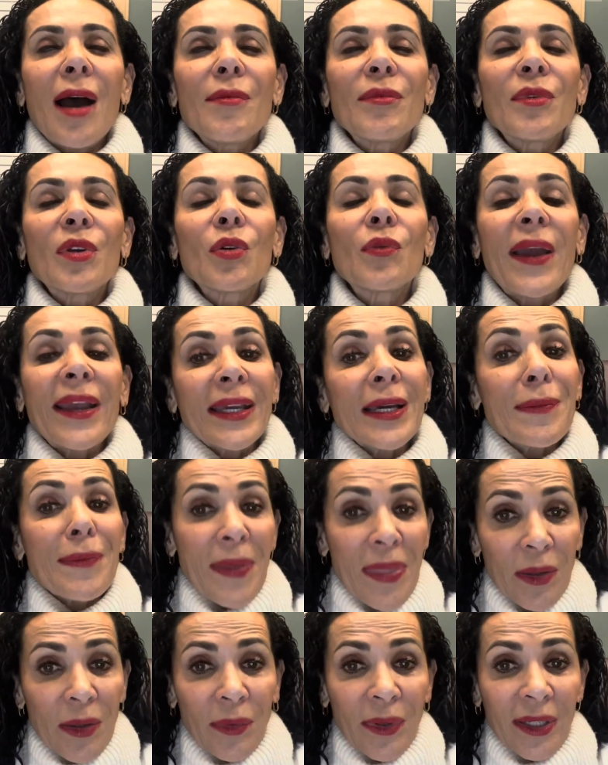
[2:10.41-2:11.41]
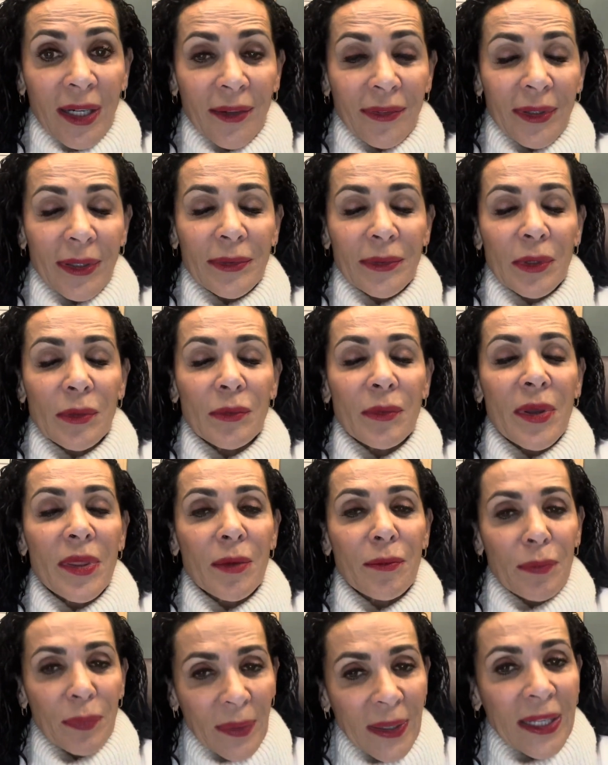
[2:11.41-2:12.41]
You'll wake up in the recovery room with a
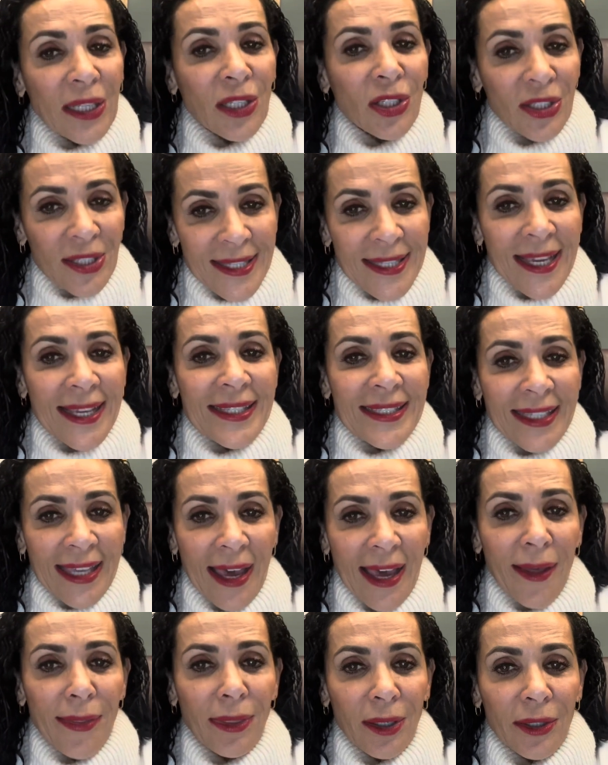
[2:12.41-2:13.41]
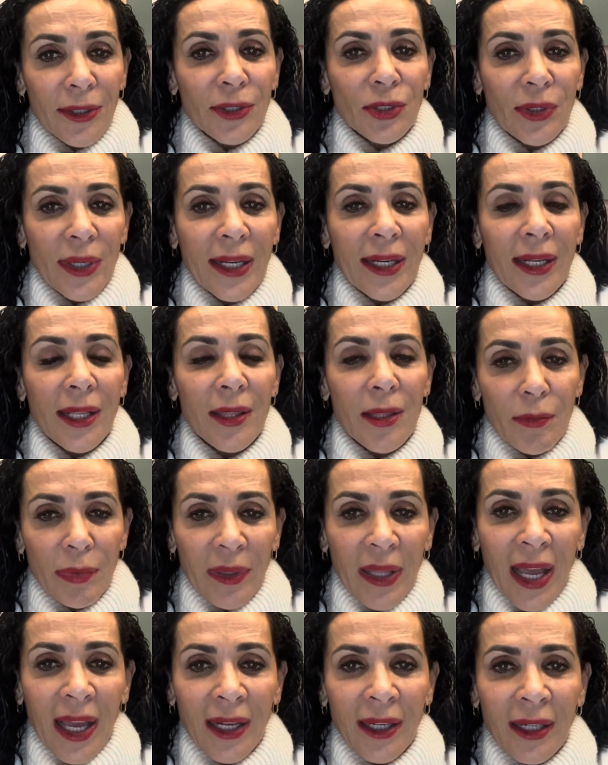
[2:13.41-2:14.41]
pretty good sized catheter draining the
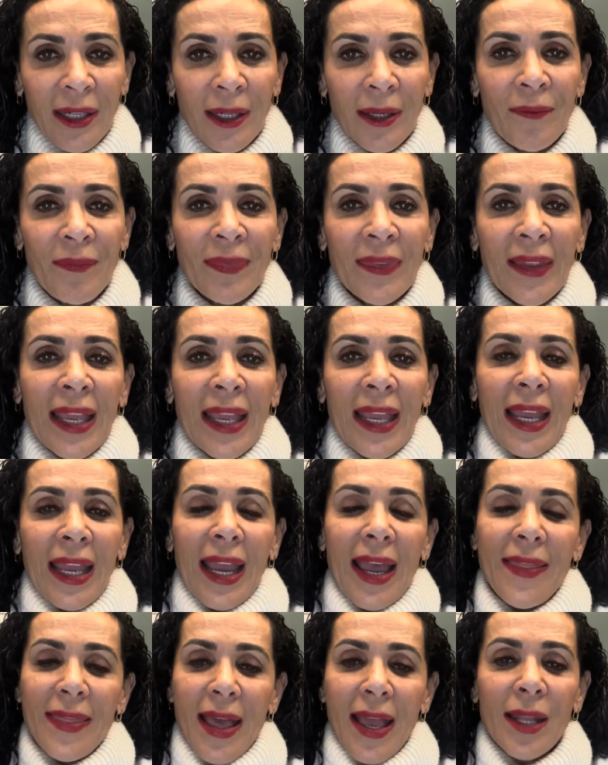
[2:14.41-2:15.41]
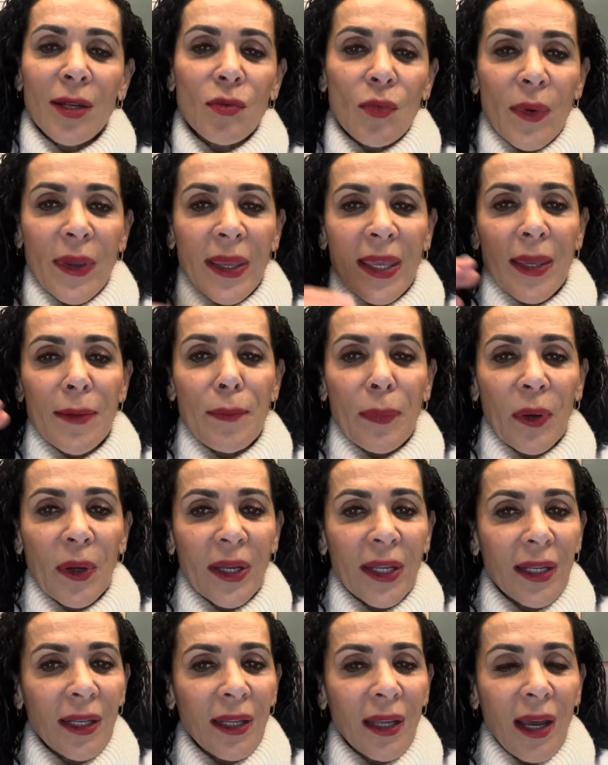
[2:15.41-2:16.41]
bladder. And then we
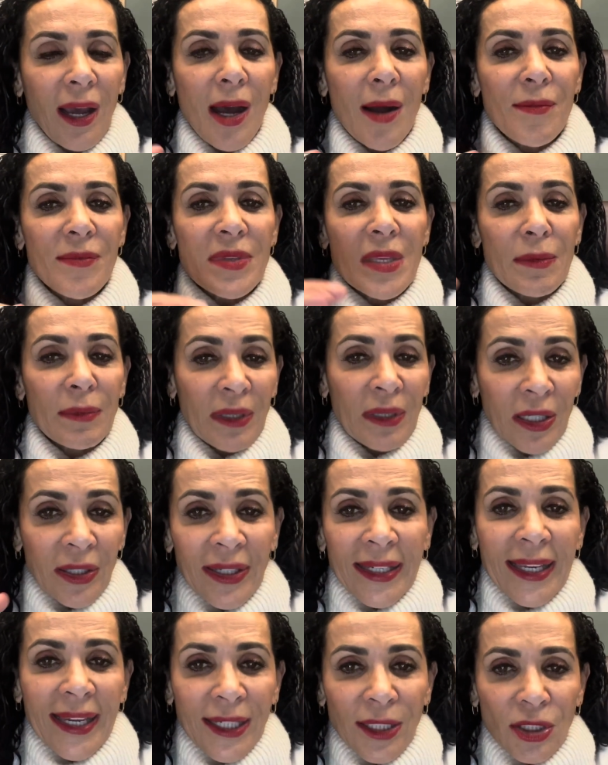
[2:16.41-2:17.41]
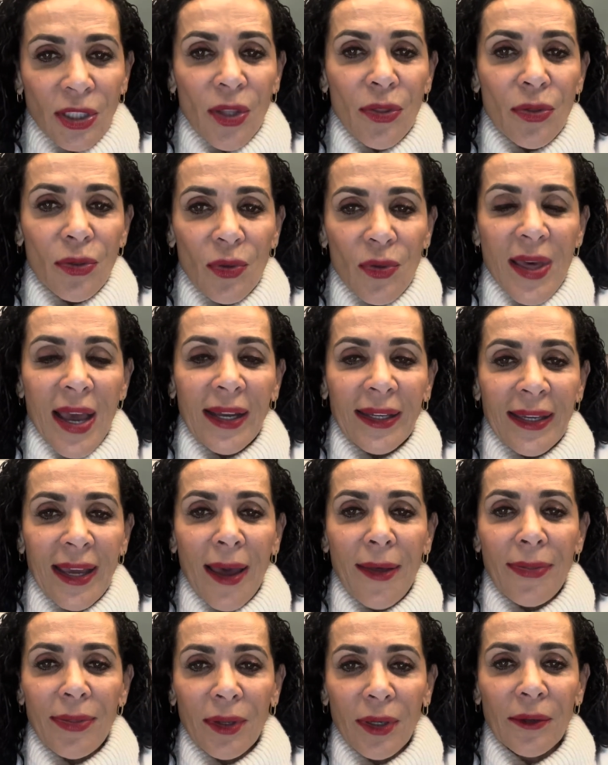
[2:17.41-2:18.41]
put some irrigation through that
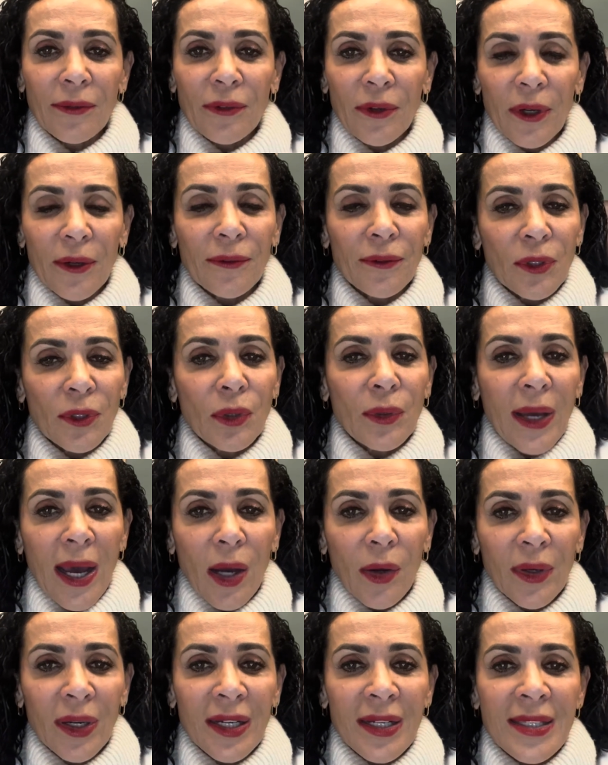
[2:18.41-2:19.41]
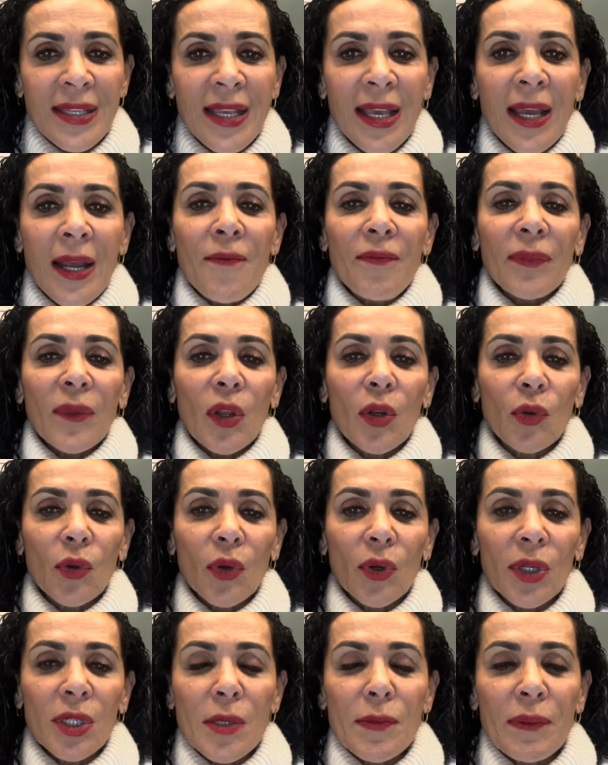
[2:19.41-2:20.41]
catheter for a few hours in
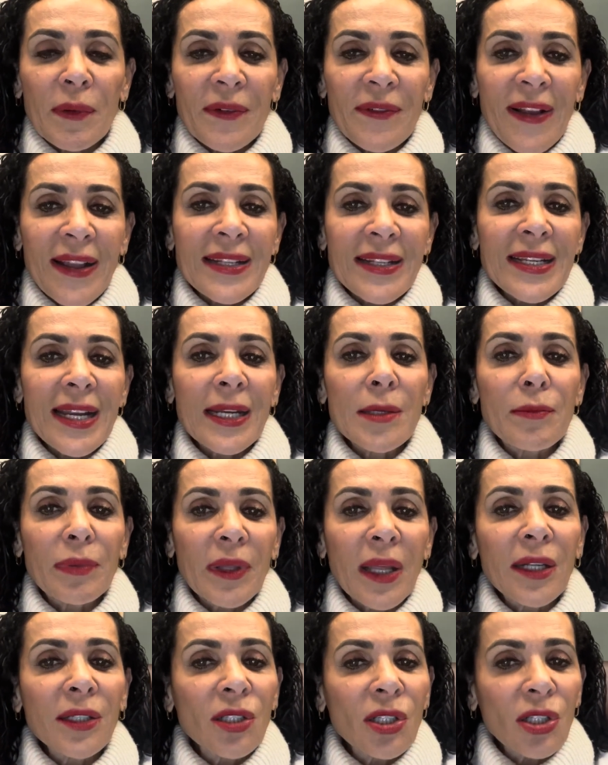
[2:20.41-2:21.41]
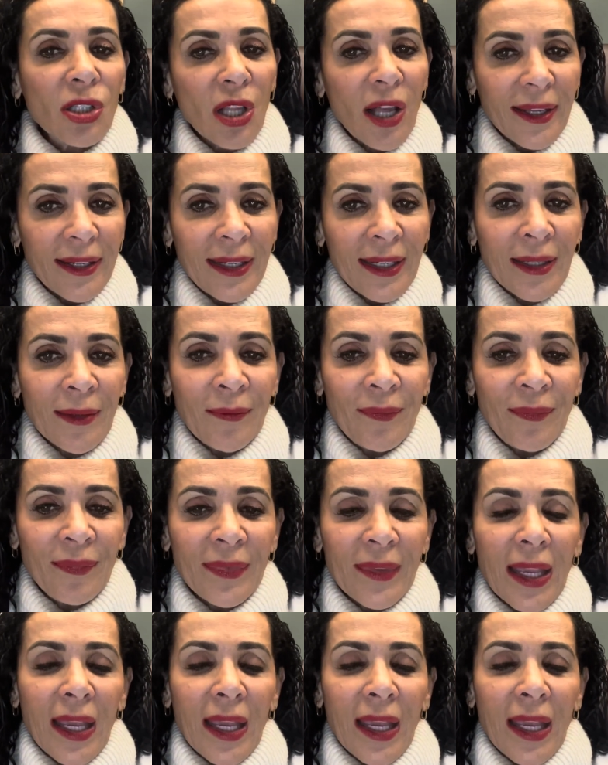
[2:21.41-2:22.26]
order to prevent any blood clotting.